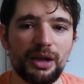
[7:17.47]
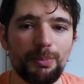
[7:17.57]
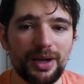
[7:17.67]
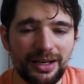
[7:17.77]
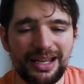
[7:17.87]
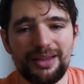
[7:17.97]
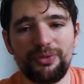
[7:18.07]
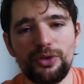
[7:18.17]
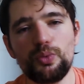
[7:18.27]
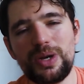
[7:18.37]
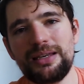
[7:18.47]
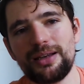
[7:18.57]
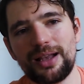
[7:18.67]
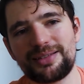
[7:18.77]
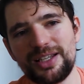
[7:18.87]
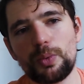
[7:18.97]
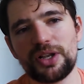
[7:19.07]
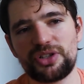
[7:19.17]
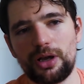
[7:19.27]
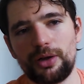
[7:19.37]
But if you win a
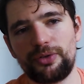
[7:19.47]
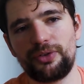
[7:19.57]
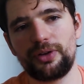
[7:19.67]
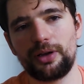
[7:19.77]
sequence of,